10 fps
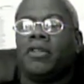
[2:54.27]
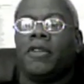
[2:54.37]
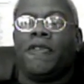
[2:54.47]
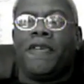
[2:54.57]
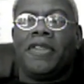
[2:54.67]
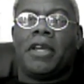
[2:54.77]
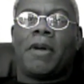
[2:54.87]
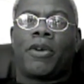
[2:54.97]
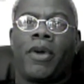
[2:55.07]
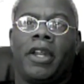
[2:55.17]
The fun thing
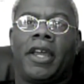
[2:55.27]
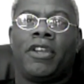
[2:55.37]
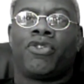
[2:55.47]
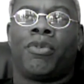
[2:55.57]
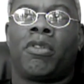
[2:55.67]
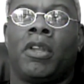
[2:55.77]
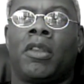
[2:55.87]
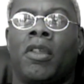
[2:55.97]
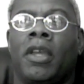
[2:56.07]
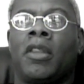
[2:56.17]
about Karel and Andrew is that
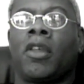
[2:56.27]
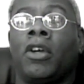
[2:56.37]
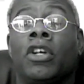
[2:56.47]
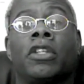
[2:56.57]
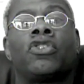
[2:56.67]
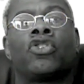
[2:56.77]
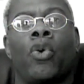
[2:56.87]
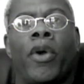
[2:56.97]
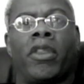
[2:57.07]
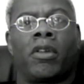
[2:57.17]
it's a good
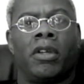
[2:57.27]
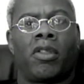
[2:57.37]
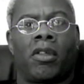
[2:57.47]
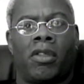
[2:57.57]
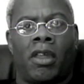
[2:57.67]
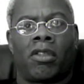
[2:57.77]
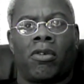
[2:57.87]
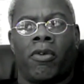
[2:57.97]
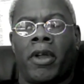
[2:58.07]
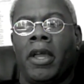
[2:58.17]
story. It's a good success
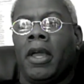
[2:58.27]
story.